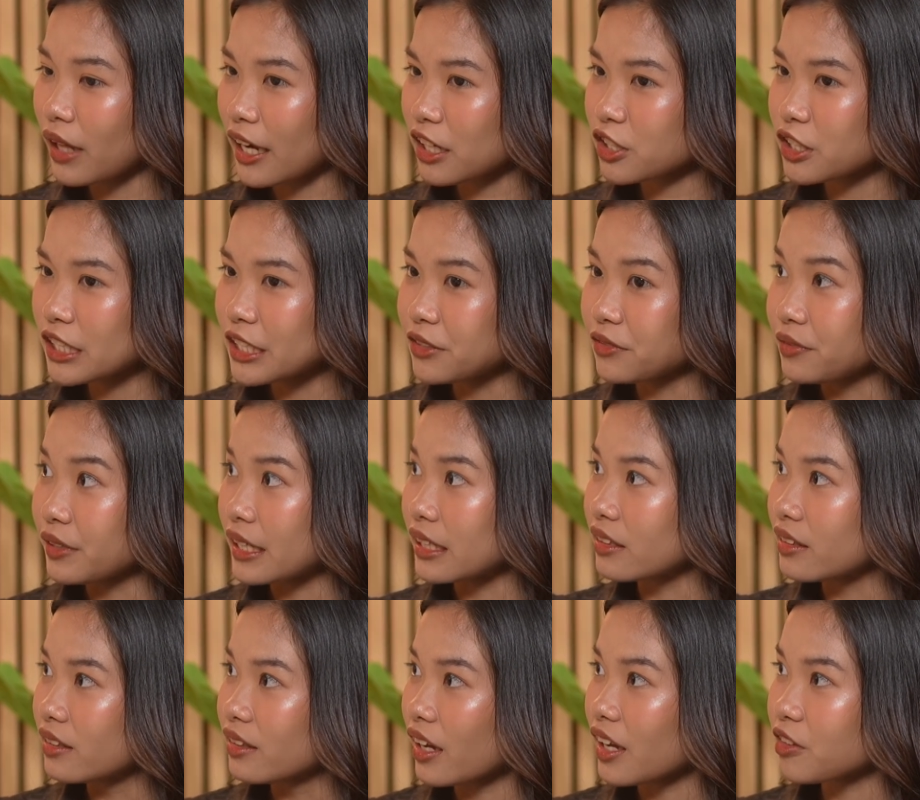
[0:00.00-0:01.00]
actually
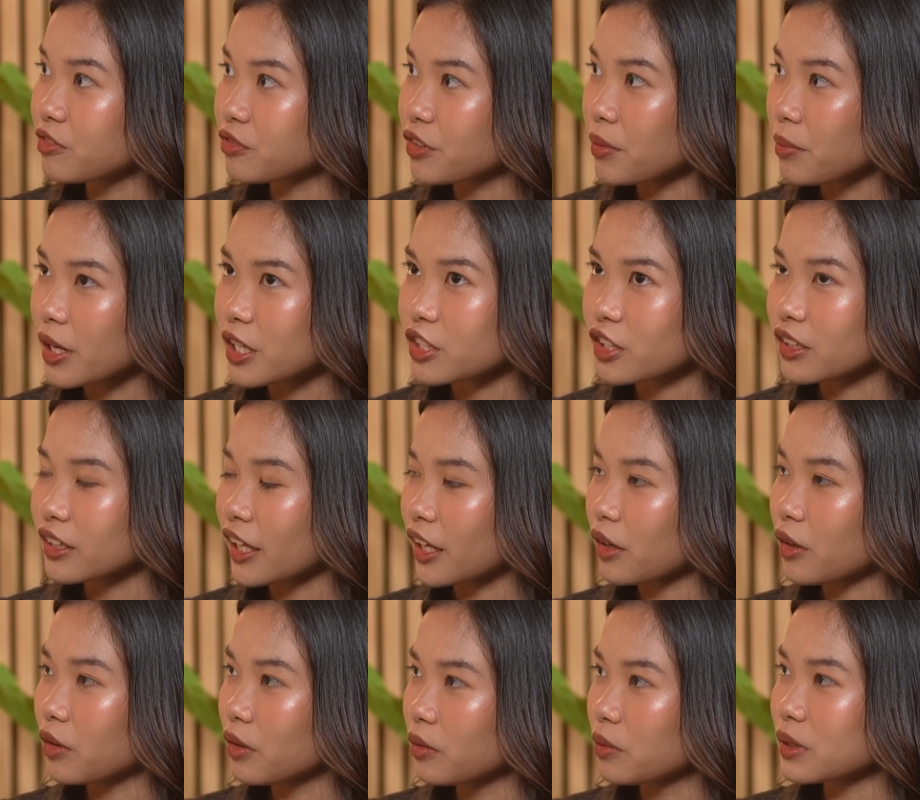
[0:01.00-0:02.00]
read the information.
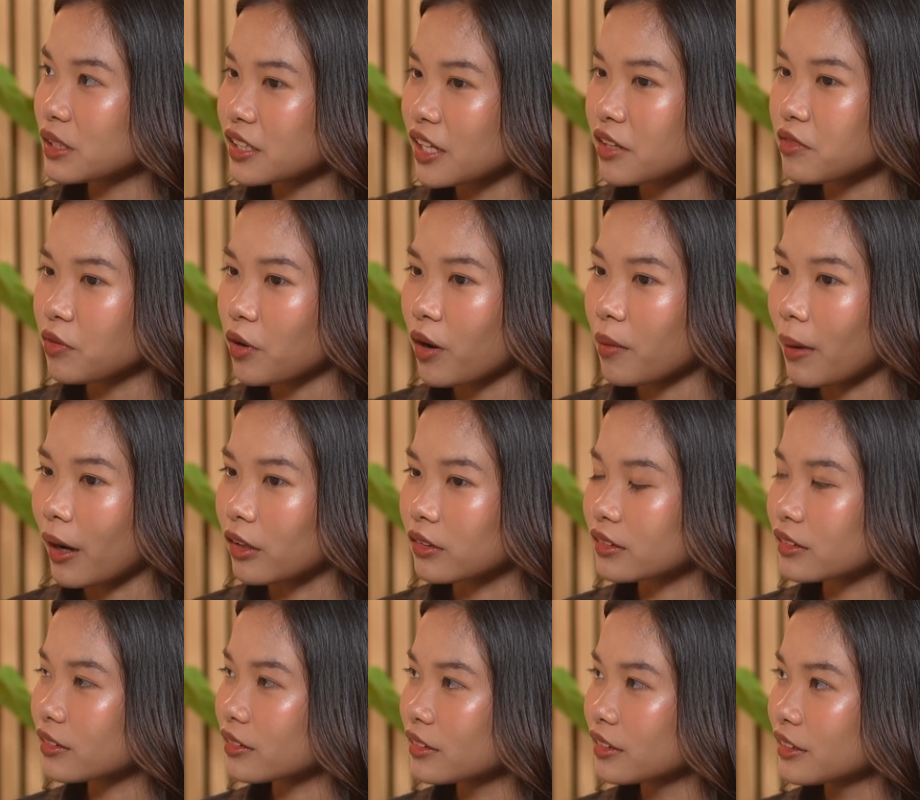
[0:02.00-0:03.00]
Like, what's the info about?
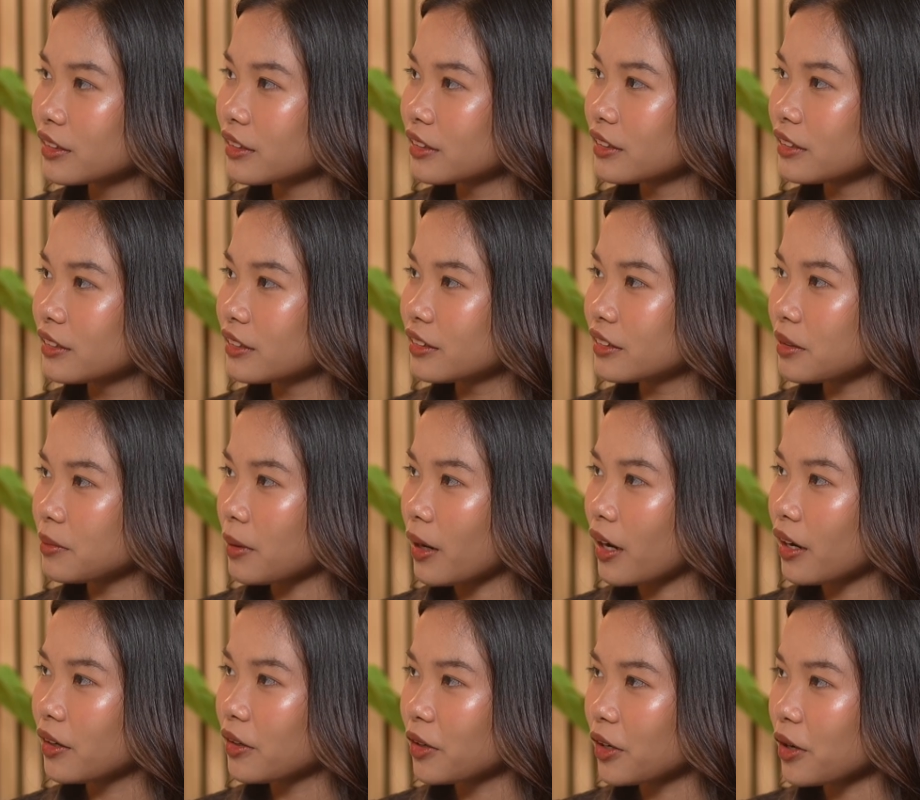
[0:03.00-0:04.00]

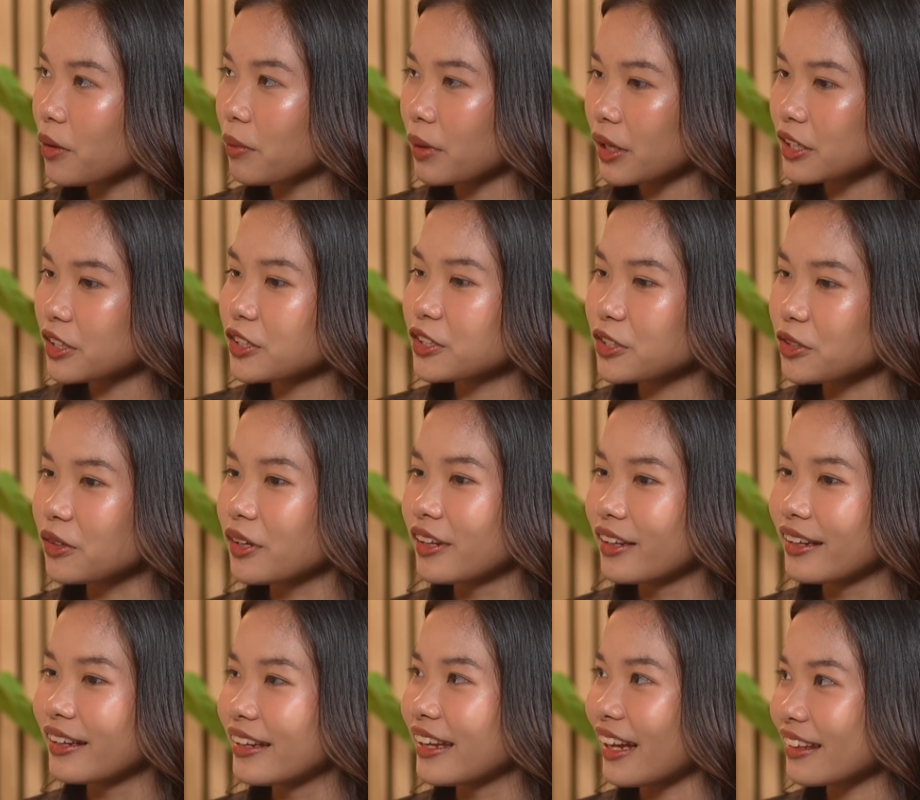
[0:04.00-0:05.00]
Diba? Or where did you
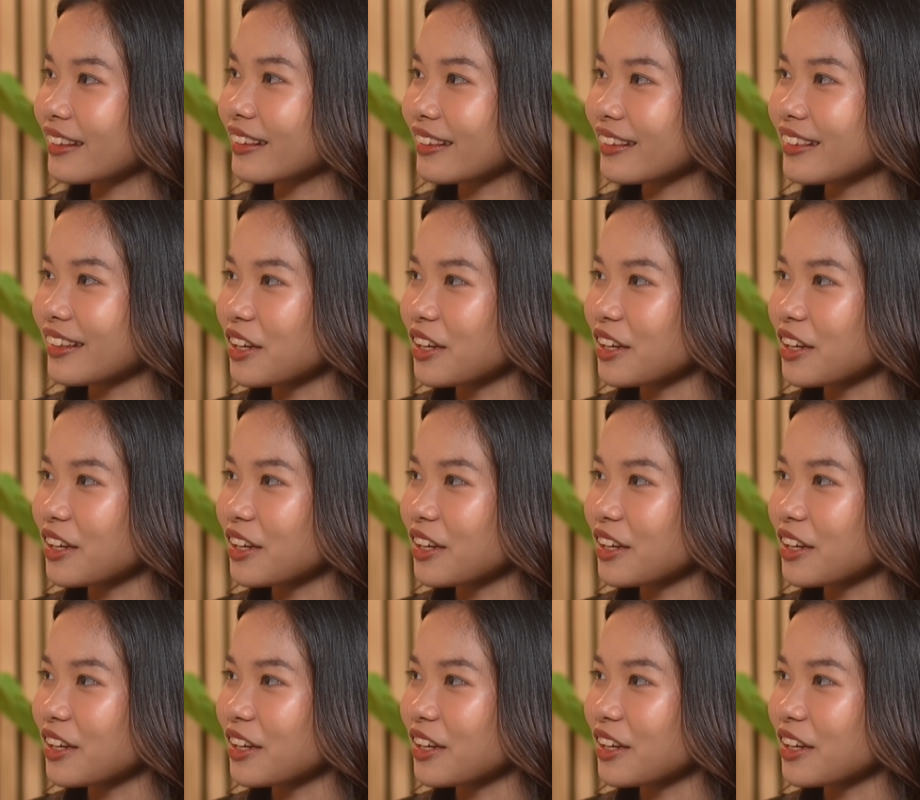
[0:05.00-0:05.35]
get the